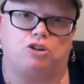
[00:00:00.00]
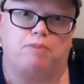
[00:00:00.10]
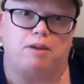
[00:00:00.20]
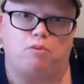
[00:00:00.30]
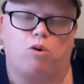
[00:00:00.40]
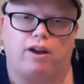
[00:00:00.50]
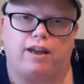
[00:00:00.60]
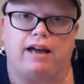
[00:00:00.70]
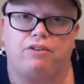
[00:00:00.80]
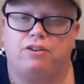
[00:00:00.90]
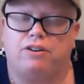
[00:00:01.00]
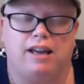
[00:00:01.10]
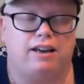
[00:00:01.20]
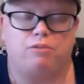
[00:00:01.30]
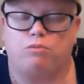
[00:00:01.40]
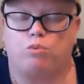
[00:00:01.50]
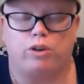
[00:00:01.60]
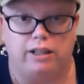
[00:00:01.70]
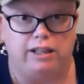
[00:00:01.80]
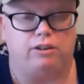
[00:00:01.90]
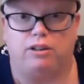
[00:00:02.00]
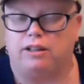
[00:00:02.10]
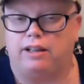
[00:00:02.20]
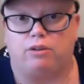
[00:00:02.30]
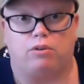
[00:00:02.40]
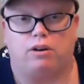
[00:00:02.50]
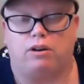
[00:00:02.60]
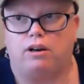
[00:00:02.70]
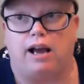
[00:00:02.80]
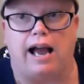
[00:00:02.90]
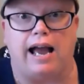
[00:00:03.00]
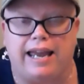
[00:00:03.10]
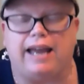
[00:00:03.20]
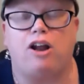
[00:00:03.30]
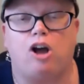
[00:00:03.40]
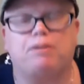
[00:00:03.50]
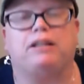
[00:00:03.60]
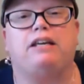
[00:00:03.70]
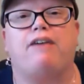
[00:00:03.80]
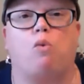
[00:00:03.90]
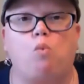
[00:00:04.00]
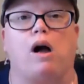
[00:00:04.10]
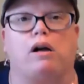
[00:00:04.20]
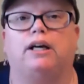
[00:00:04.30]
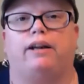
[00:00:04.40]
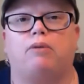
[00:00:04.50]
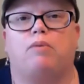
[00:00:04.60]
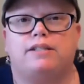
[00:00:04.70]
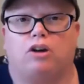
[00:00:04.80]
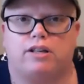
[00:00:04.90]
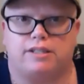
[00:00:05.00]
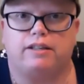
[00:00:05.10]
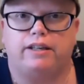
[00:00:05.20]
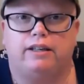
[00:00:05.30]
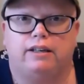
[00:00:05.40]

people weren't gathered. It really, I cannot believe how well done it was, honestly.